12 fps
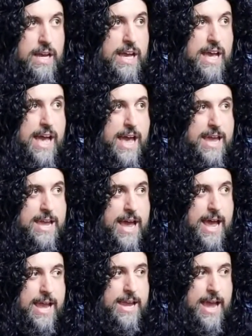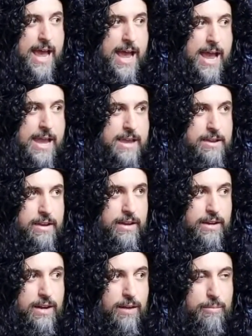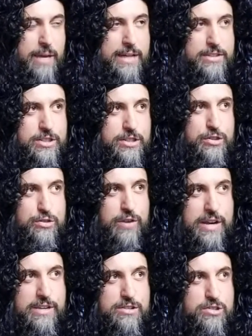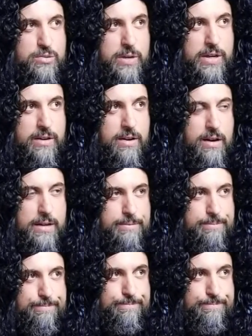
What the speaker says: Hey, hey, hey. Come get your drink, sweetheart.